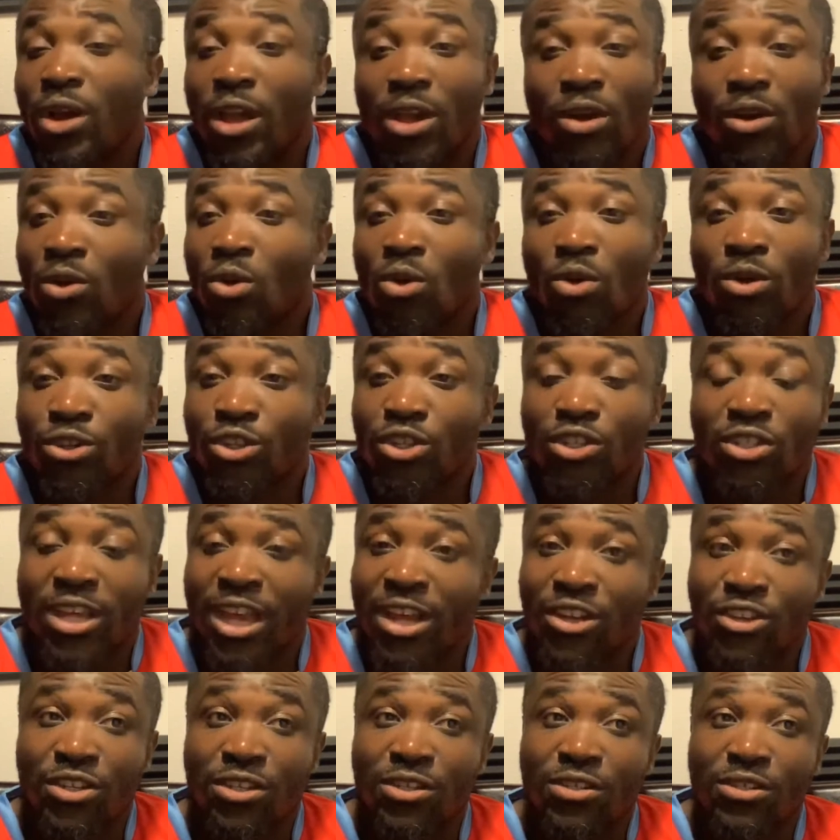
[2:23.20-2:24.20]
Or
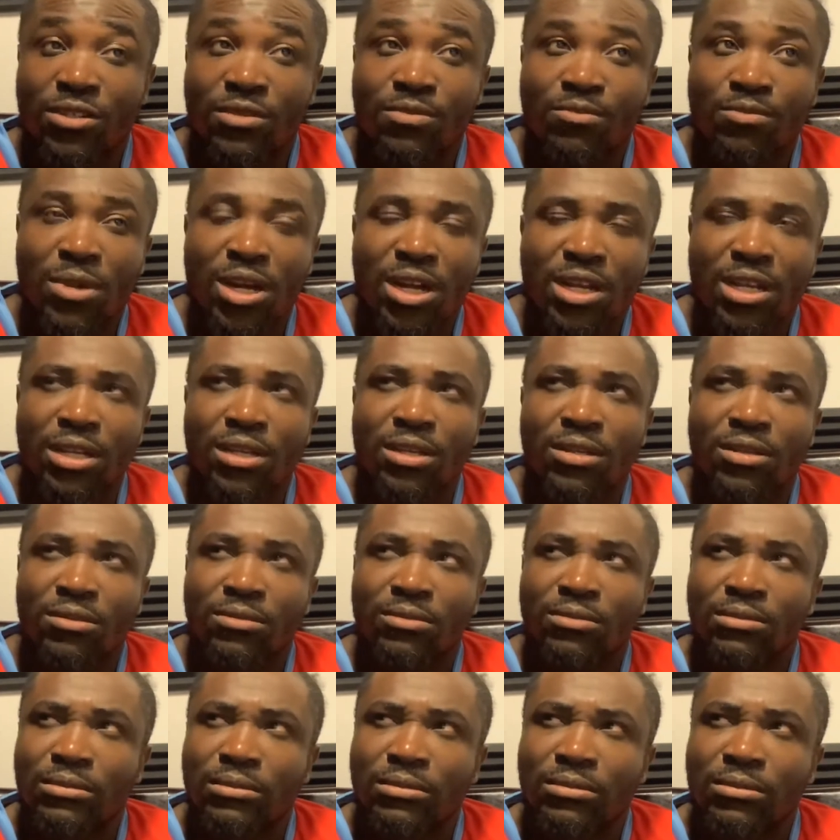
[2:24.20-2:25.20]
just money
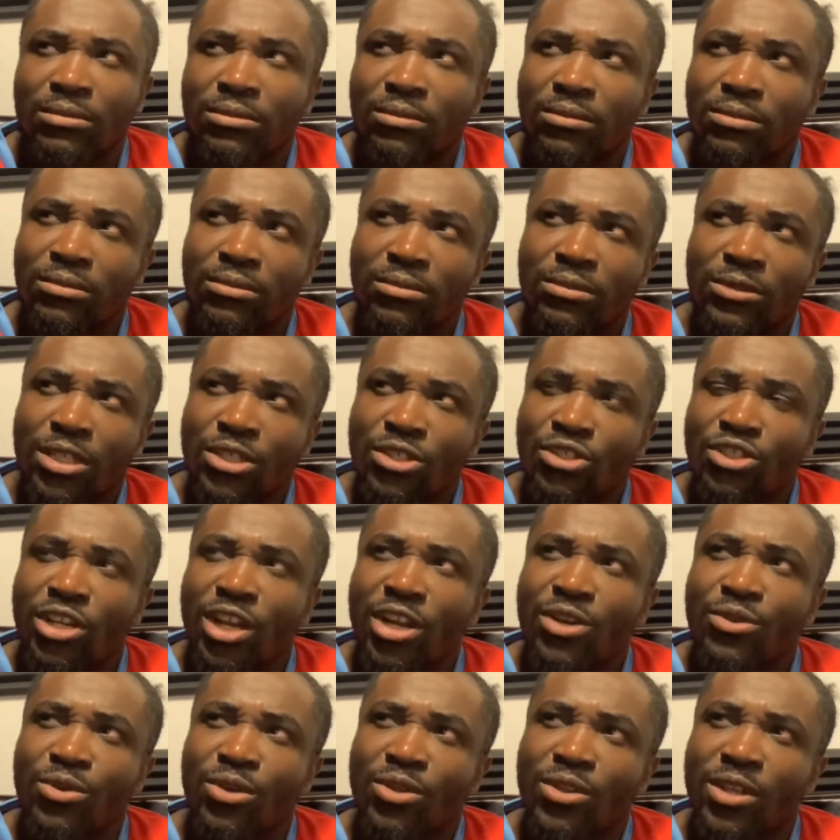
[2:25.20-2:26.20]
in
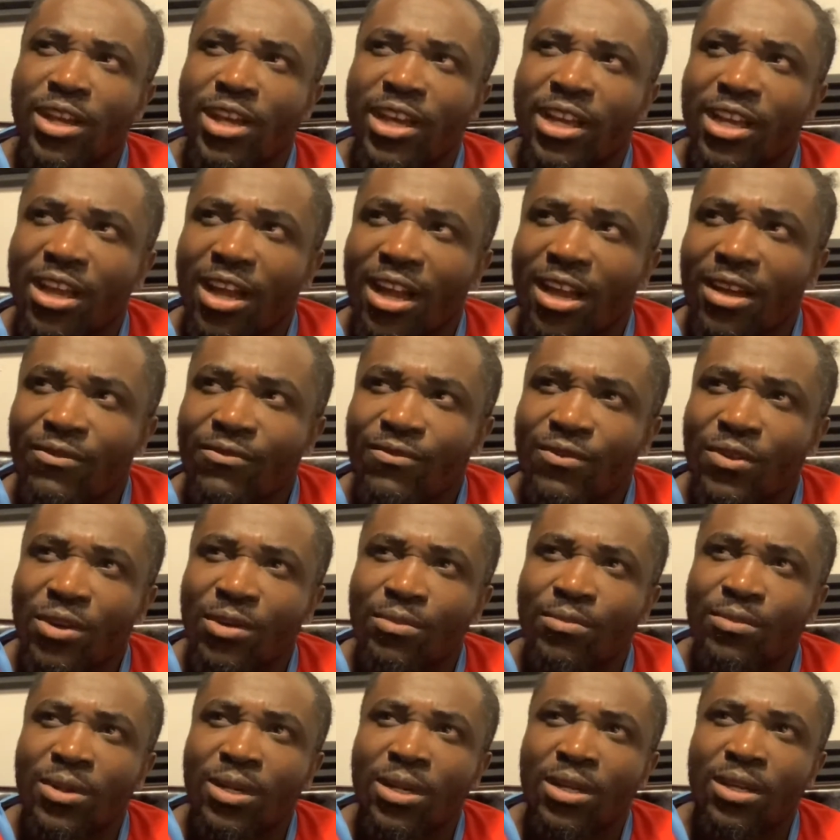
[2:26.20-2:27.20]
general that I got
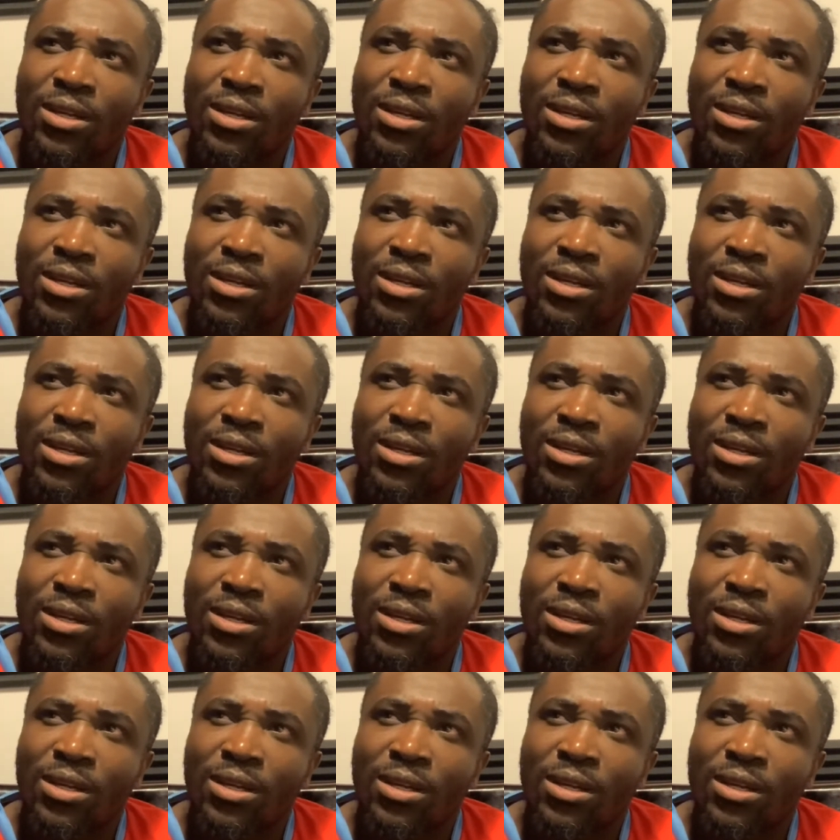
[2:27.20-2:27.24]
from